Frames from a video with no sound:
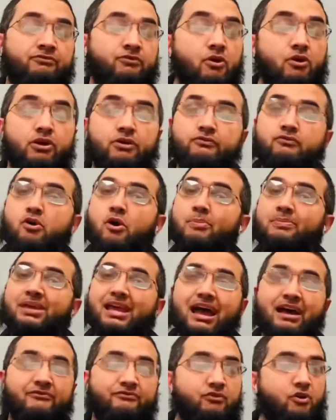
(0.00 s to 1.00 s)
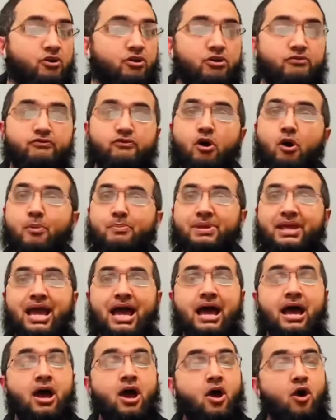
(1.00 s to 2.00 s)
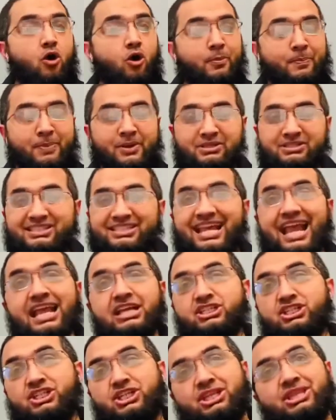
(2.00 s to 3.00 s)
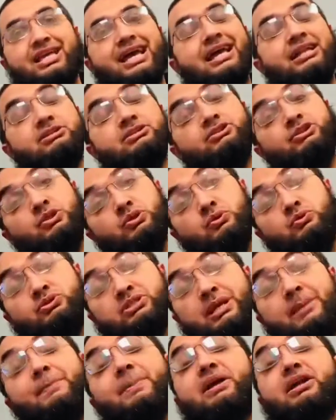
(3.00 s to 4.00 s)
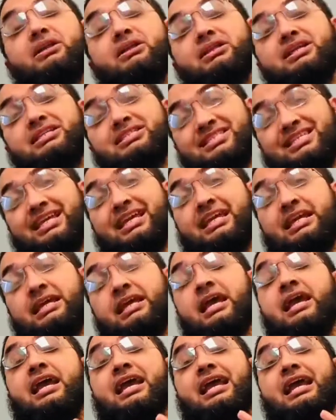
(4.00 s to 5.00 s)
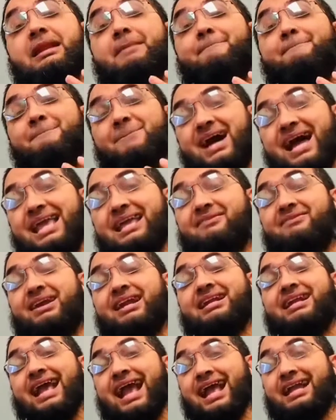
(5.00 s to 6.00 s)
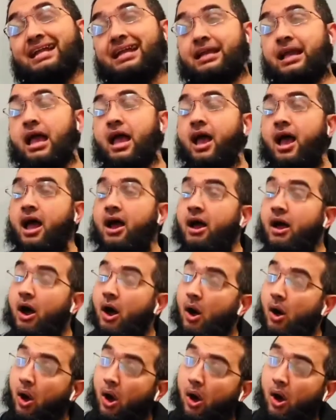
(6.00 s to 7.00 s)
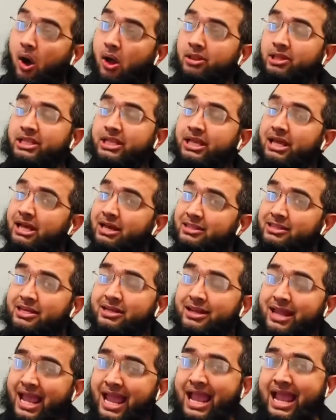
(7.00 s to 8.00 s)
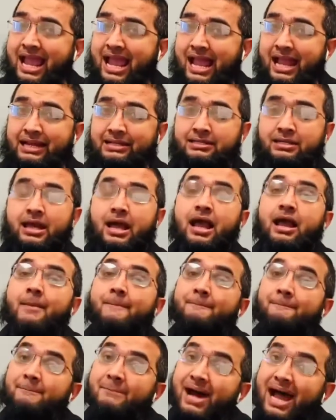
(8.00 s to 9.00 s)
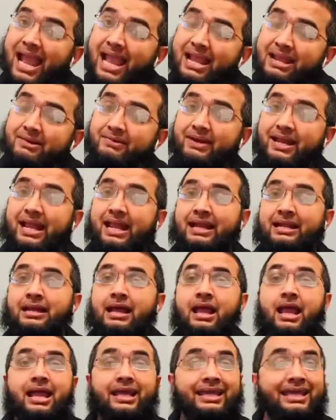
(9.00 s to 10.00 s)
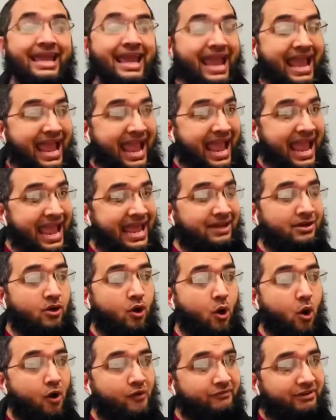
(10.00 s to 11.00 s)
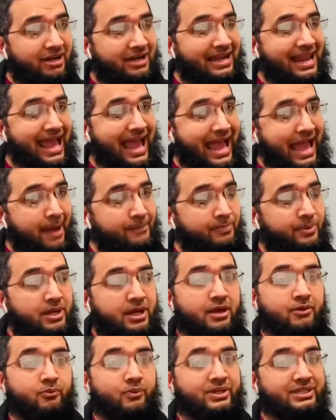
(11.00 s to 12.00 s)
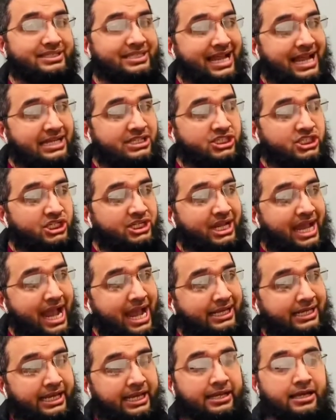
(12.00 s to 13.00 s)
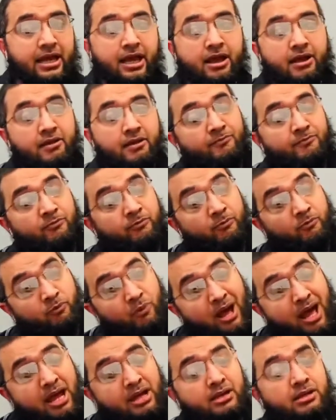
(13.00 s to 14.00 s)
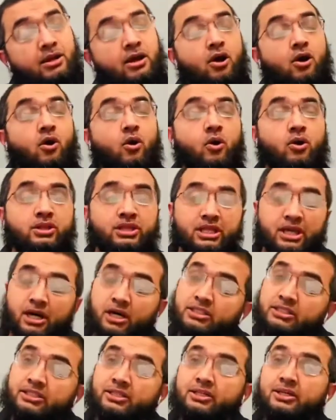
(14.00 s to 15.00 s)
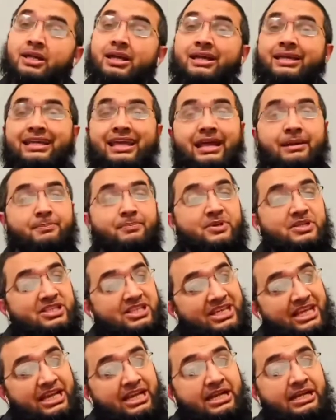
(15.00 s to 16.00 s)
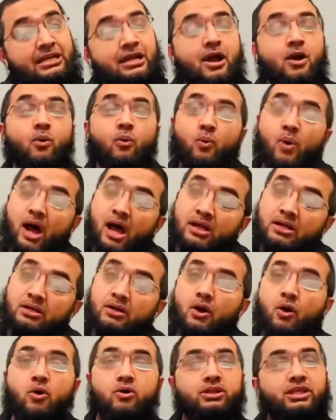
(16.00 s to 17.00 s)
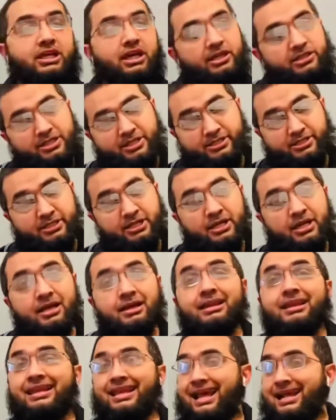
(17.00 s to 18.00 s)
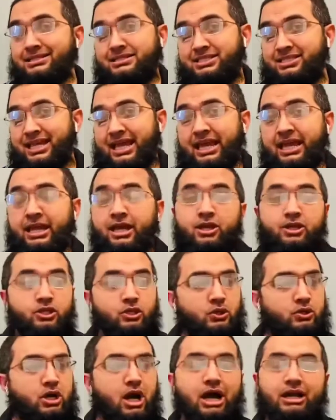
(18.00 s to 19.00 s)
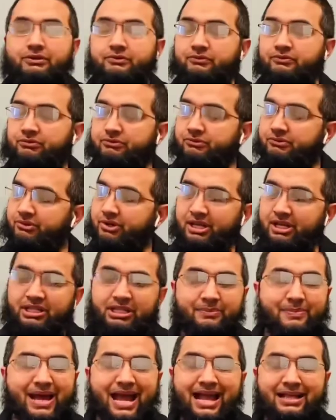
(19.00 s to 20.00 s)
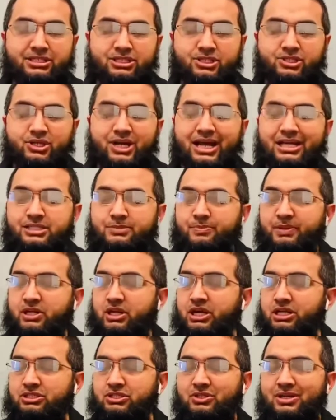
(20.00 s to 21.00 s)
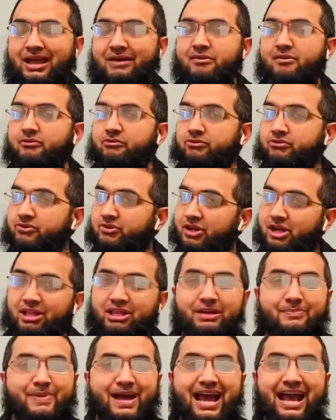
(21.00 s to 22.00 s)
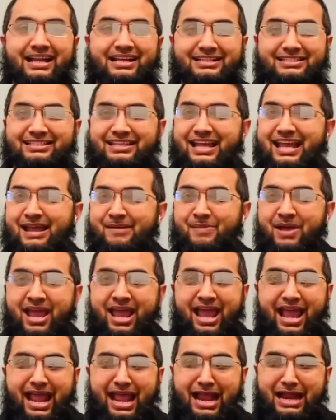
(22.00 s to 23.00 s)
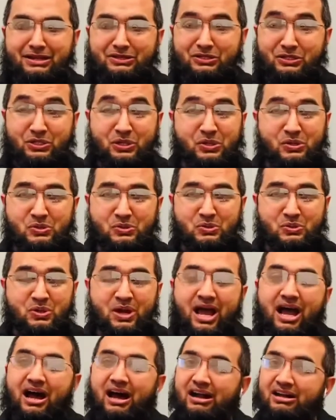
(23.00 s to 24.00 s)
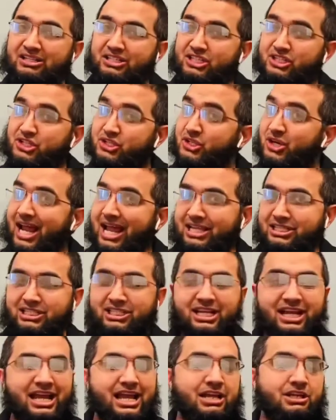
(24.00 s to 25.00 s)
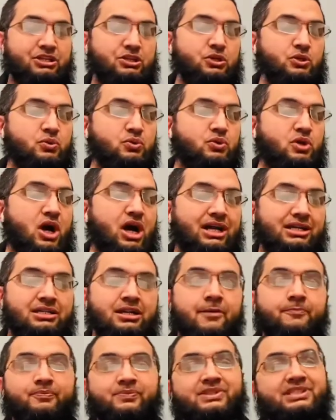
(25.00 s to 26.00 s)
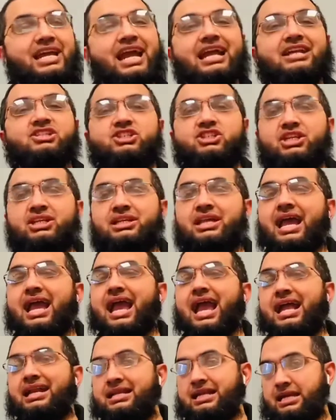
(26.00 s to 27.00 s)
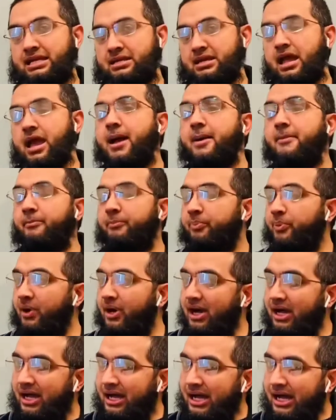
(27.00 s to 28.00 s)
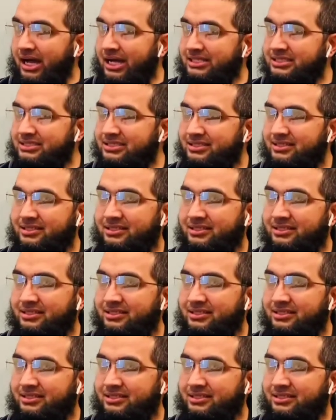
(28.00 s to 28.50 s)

photophobia, phonophobia, or pulsation that you typically see in migraine headache. On the other hand, migraine can overlap with tension headache. One or the other can precede one or the other. Let's say you got really bad stress because you have a really bad exam and you are stressed and you got tension headache. But